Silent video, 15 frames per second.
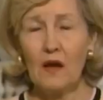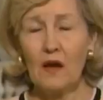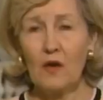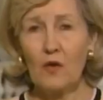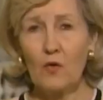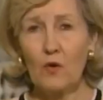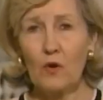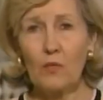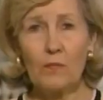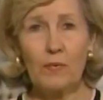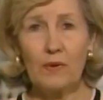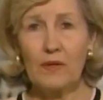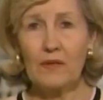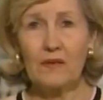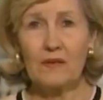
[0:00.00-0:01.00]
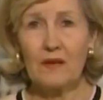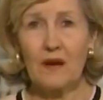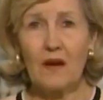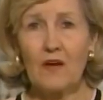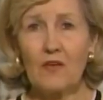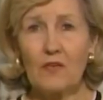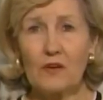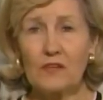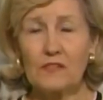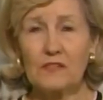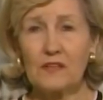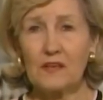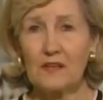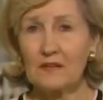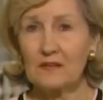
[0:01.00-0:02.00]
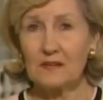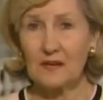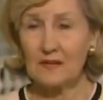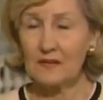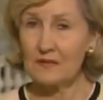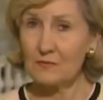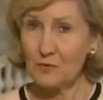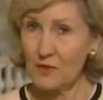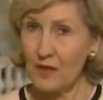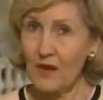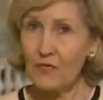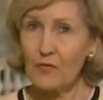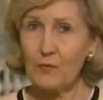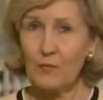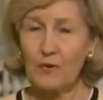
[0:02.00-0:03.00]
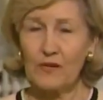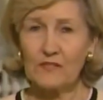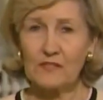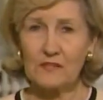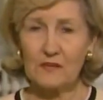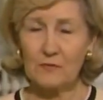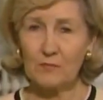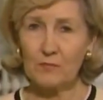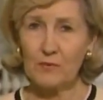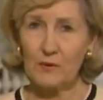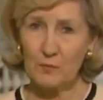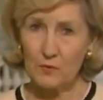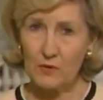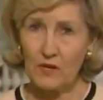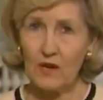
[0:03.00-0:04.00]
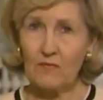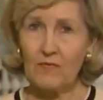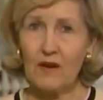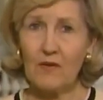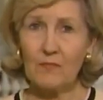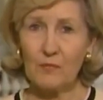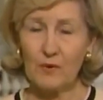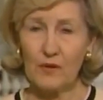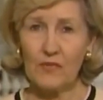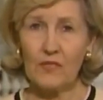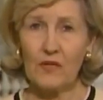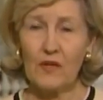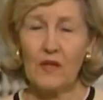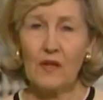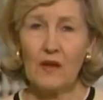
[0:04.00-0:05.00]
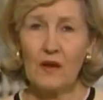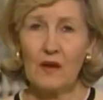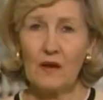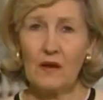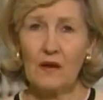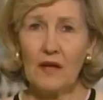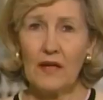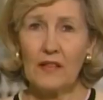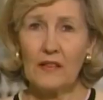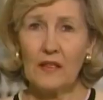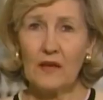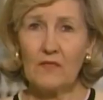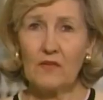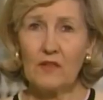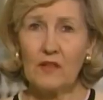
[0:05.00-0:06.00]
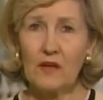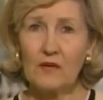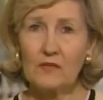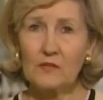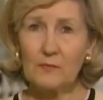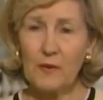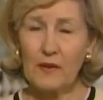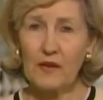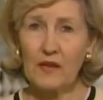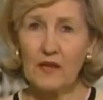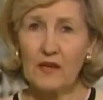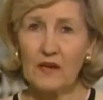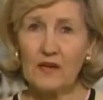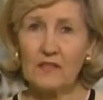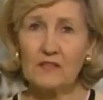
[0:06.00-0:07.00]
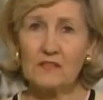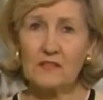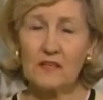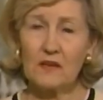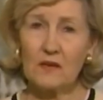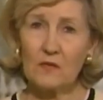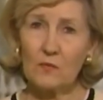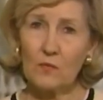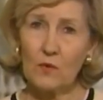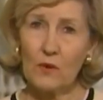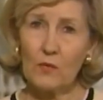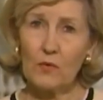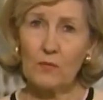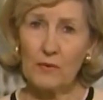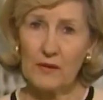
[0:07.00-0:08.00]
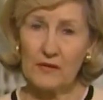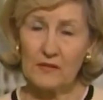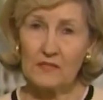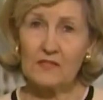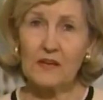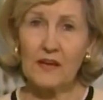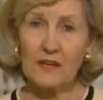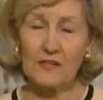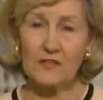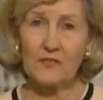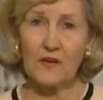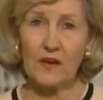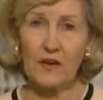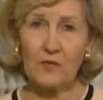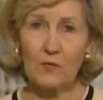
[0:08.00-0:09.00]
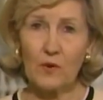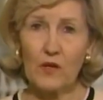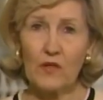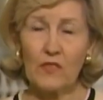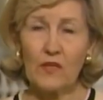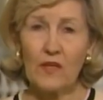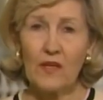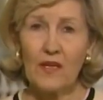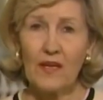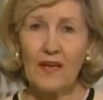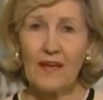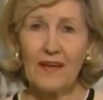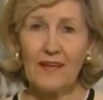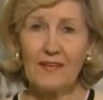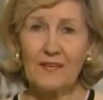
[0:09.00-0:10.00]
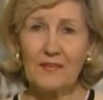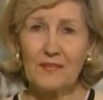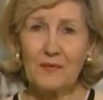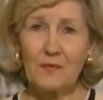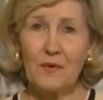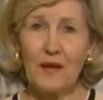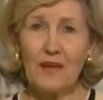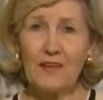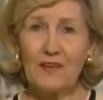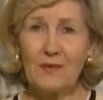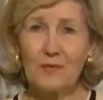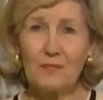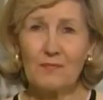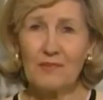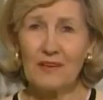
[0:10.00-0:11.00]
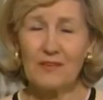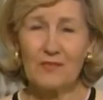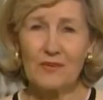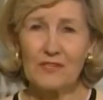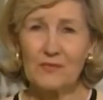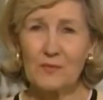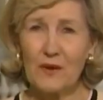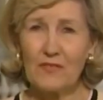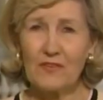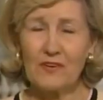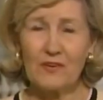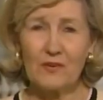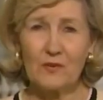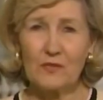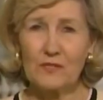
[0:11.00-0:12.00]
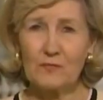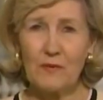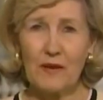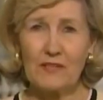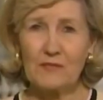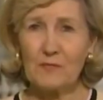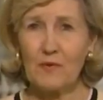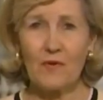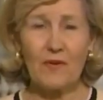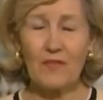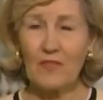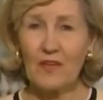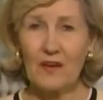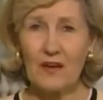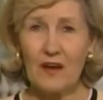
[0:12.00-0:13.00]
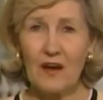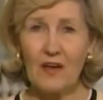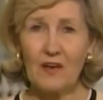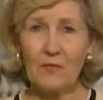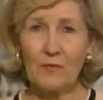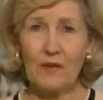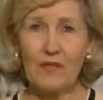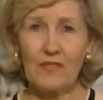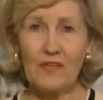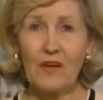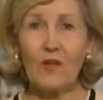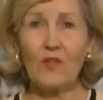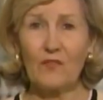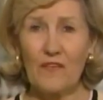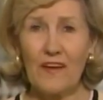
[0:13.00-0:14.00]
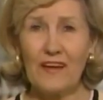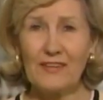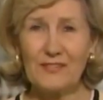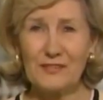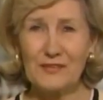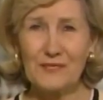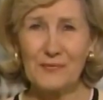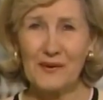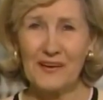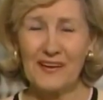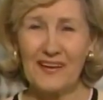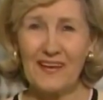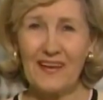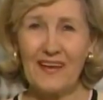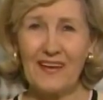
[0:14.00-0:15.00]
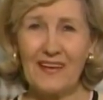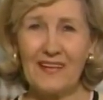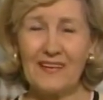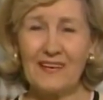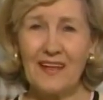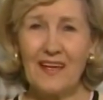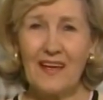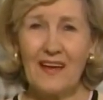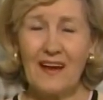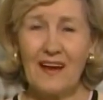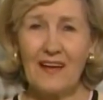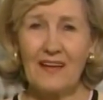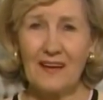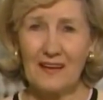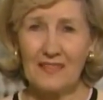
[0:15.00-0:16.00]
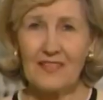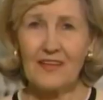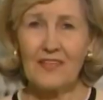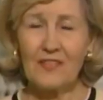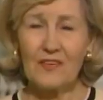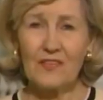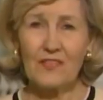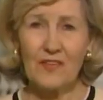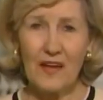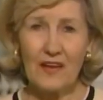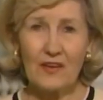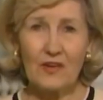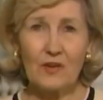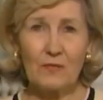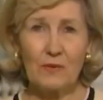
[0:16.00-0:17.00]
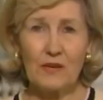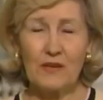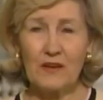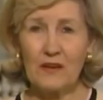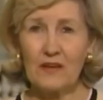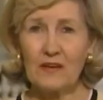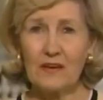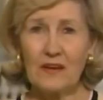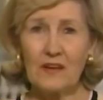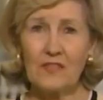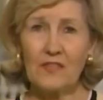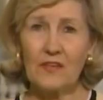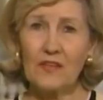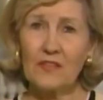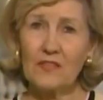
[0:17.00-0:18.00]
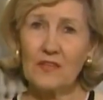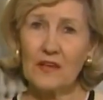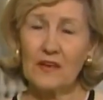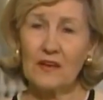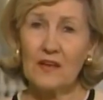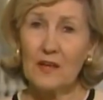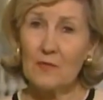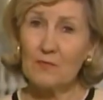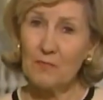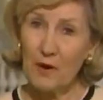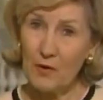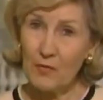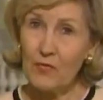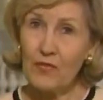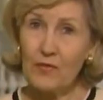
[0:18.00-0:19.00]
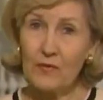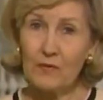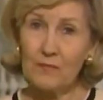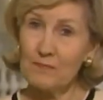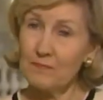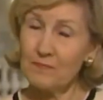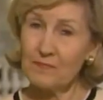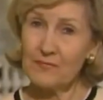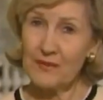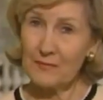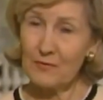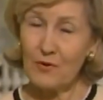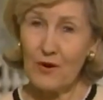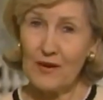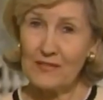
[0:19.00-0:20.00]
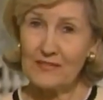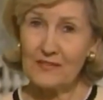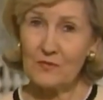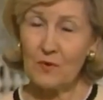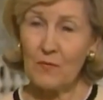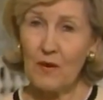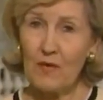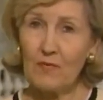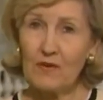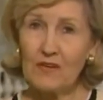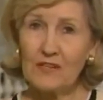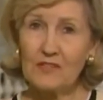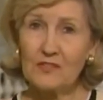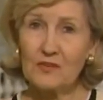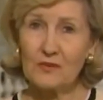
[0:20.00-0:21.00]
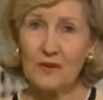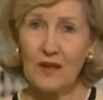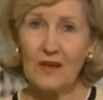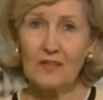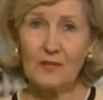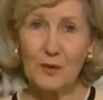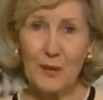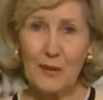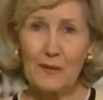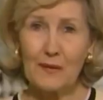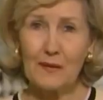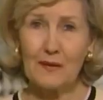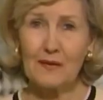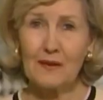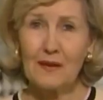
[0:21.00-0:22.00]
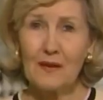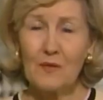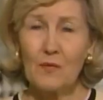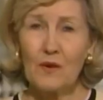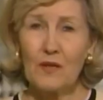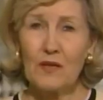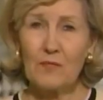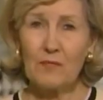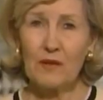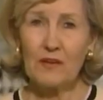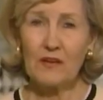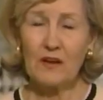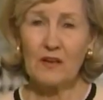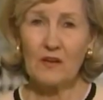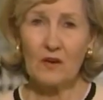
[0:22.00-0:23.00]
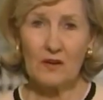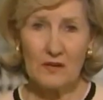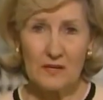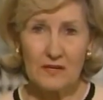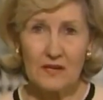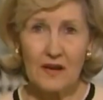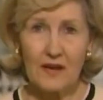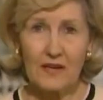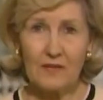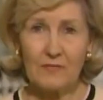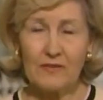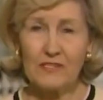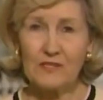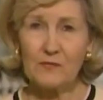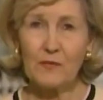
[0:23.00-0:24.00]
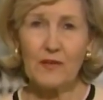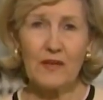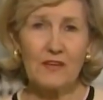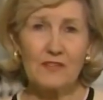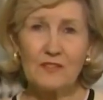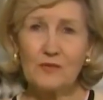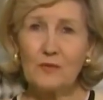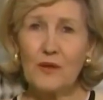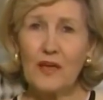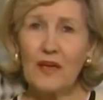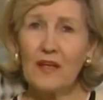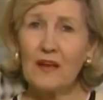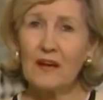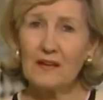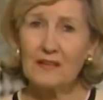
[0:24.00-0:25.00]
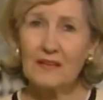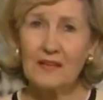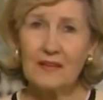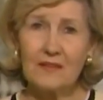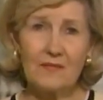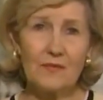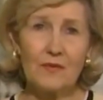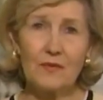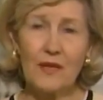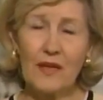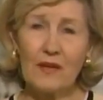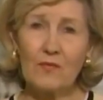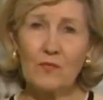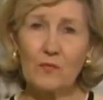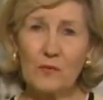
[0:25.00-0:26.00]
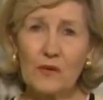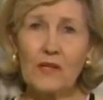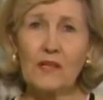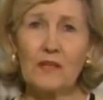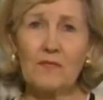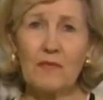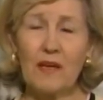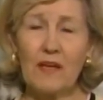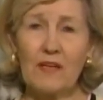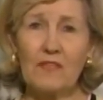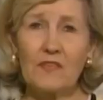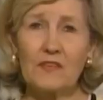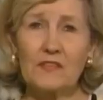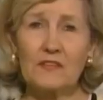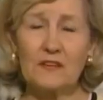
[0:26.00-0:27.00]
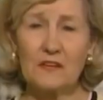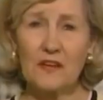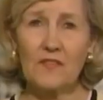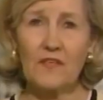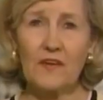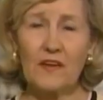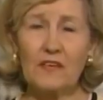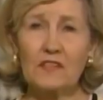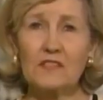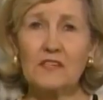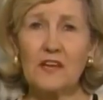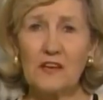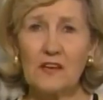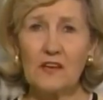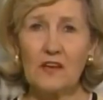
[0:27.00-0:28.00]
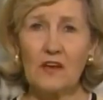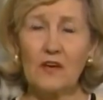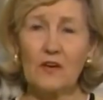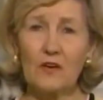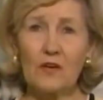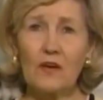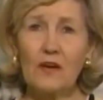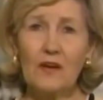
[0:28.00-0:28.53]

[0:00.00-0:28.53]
group in Congress that, without the president, but would come up with a level of spending cuts that we would be satisfied with. And the way you increase revenue is by spurring the economy, the old-fashioned way. Right. And I think that that could be done, and I think that both the Democrats and Republicans are now looking at what can be done on entitlements, because you can't really make the significant 10-year